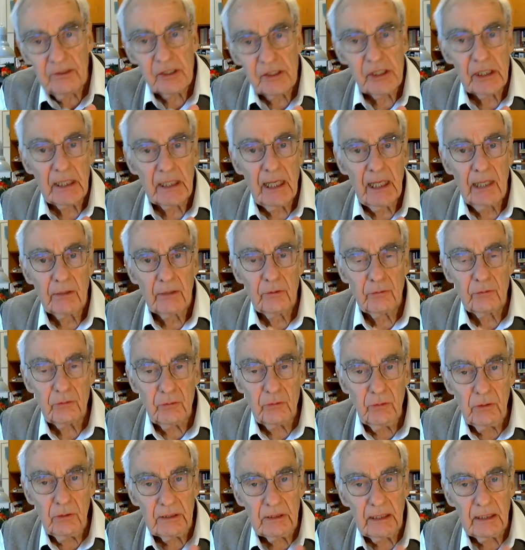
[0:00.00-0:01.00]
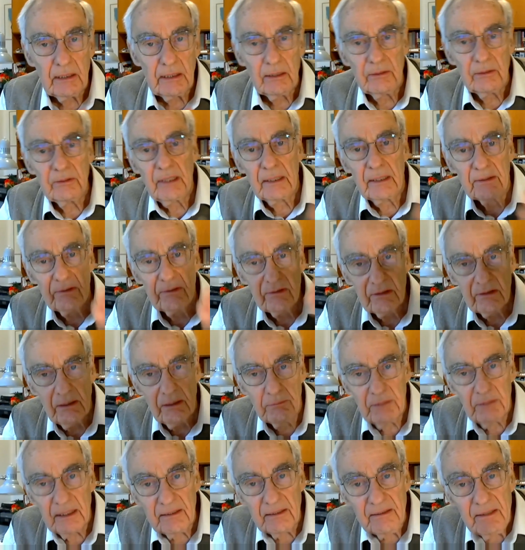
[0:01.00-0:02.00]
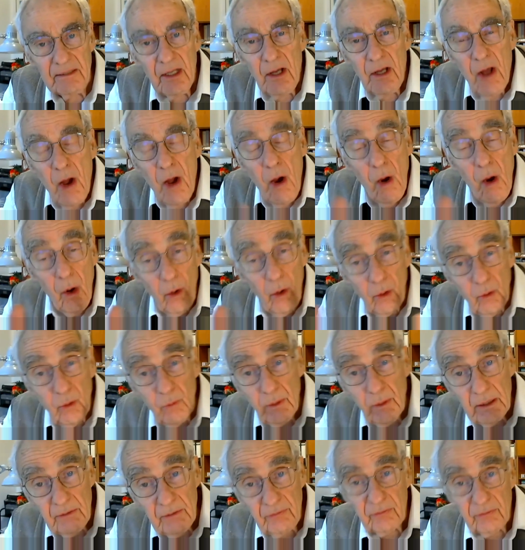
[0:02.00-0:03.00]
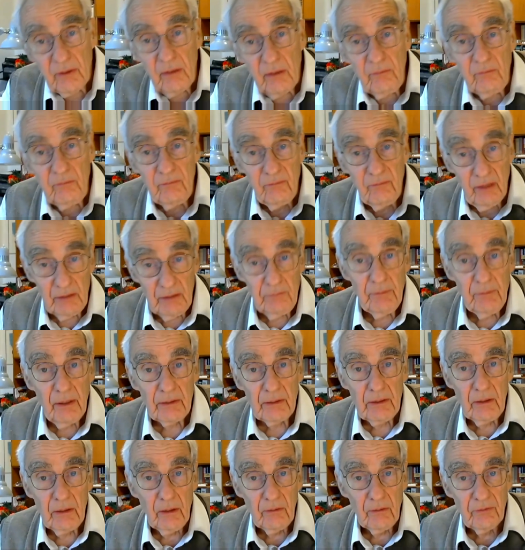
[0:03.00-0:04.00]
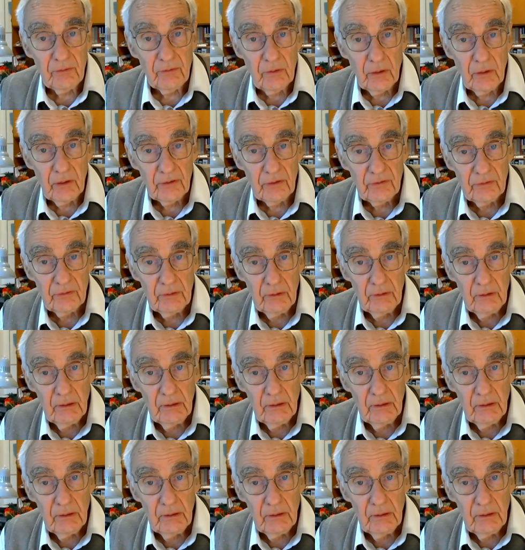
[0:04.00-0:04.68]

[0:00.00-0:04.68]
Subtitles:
Chicago School telling us some lesson, always from one model, of course.